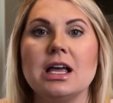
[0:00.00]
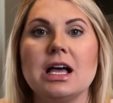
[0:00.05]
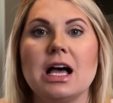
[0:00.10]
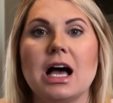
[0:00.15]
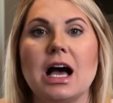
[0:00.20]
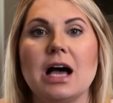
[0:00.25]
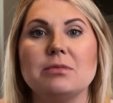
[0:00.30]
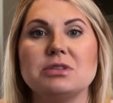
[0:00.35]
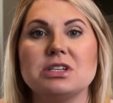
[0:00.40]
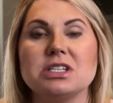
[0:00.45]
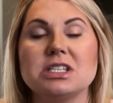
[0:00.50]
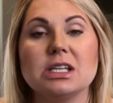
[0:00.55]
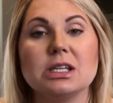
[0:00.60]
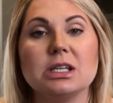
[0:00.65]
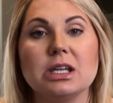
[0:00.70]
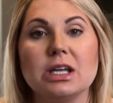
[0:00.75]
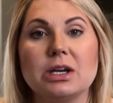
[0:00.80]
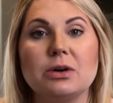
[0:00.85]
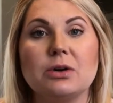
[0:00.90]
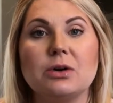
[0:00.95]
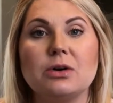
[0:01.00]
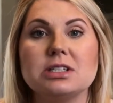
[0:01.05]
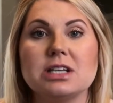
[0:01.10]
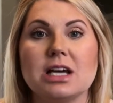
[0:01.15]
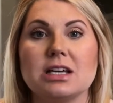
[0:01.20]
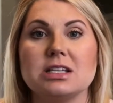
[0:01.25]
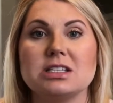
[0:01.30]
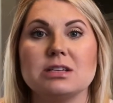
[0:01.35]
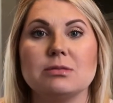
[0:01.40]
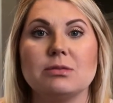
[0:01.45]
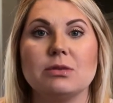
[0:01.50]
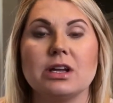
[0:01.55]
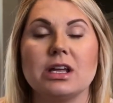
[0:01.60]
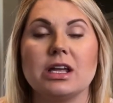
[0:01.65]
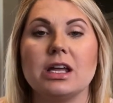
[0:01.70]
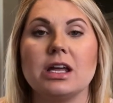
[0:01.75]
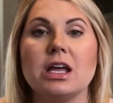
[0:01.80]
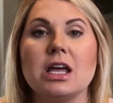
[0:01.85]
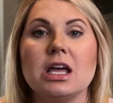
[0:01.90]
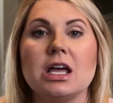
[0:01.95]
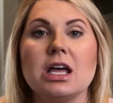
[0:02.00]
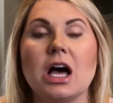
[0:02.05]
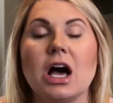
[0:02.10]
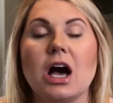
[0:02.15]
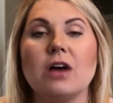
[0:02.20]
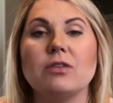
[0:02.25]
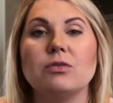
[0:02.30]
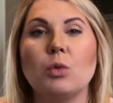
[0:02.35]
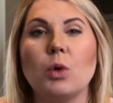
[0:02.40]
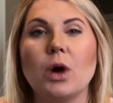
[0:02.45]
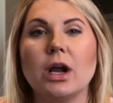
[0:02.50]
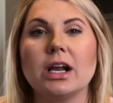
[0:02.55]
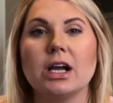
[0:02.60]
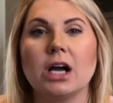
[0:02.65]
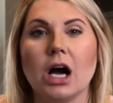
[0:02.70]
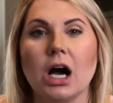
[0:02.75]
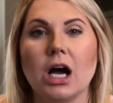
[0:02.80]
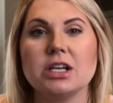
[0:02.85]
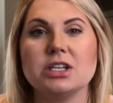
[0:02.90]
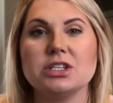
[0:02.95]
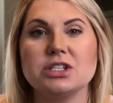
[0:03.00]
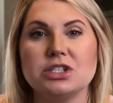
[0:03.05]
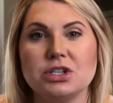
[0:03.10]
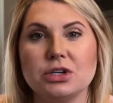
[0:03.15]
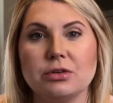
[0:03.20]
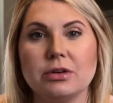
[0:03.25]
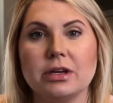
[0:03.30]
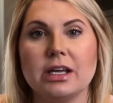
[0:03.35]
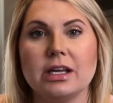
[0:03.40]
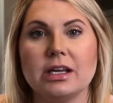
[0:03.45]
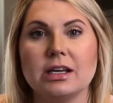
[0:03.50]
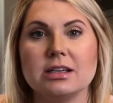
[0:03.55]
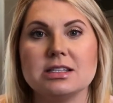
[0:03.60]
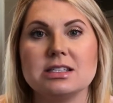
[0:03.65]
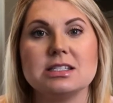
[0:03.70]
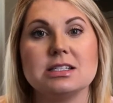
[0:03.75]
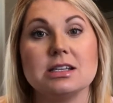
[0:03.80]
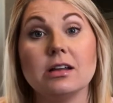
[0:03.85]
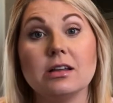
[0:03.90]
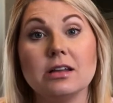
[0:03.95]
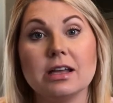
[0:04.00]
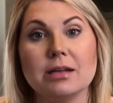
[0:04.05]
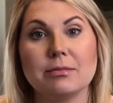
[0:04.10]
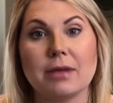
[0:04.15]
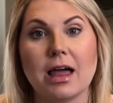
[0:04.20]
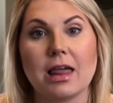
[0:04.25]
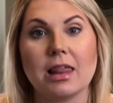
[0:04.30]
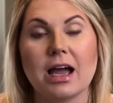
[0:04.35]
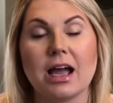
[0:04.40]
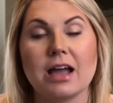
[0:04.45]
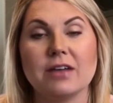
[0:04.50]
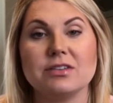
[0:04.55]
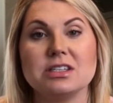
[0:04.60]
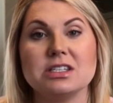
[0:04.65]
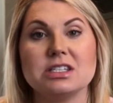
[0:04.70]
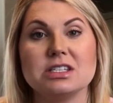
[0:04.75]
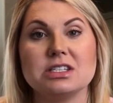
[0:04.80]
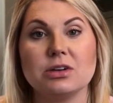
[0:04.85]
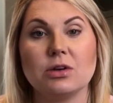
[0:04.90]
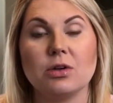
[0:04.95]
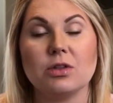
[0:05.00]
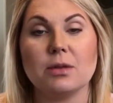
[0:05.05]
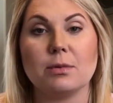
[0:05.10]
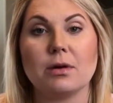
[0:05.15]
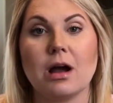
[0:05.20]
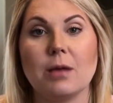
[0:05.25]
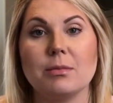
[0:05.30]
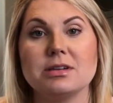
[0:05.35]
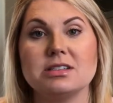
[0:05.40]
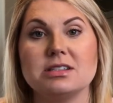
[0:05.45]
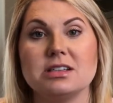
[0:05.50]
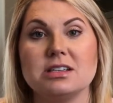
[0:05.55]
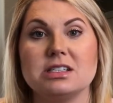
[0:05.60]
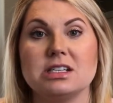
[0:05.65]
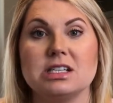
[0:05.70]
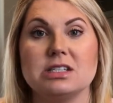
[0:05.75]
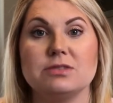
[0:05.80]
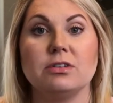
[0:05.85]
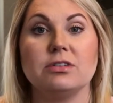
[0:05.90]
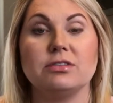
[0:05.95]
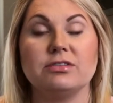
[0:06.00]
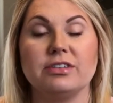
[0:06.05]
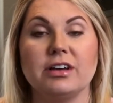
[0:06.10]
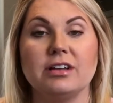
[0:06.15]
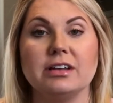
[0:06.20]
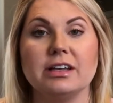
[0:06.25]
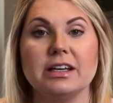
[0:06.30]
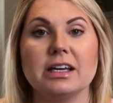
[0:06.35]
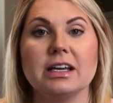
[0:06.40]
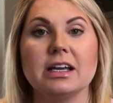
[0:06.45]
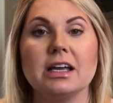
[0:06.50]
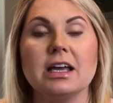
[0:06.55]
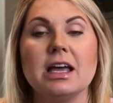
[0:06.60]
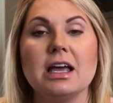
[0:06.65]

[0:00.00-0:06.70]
just a little testimony of what God is doing still in my life and still the promises He's fulfilling.